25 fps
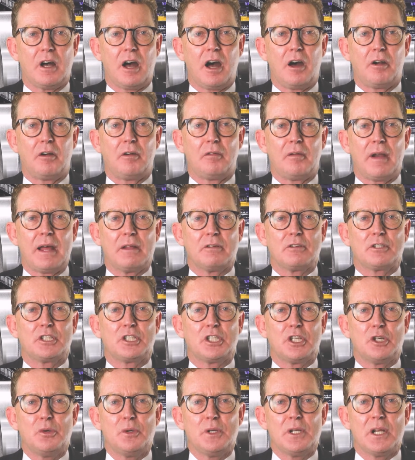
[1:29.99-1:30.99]
are around
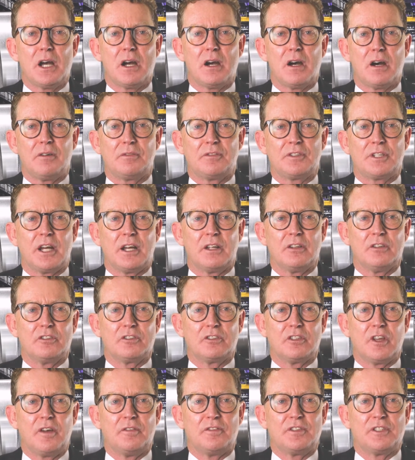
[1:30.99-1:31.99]
2.5
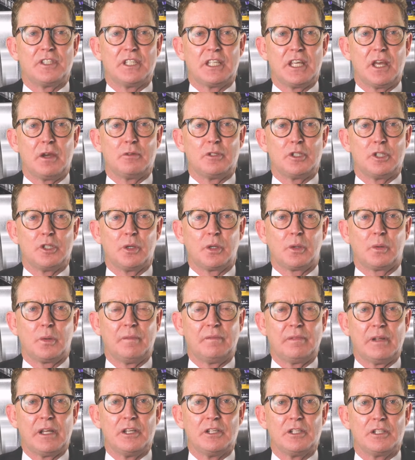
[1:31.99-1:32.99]
tonnes of CO2
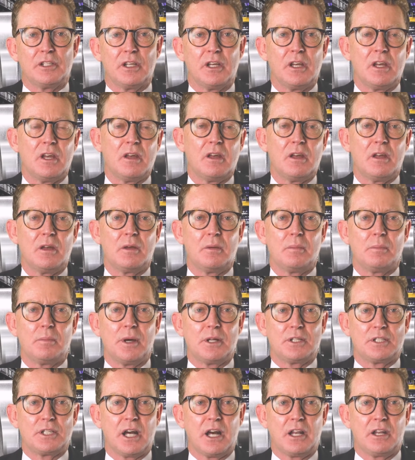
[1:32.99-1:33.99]
equivalent
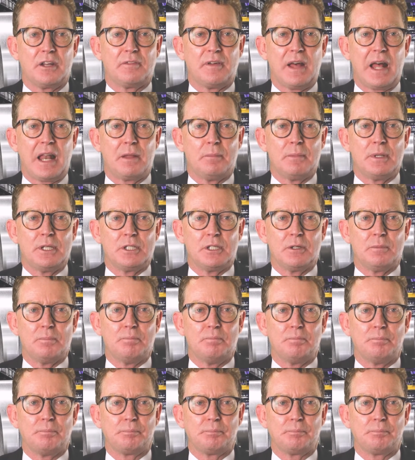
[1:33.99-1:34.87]
per tonne of aluminium,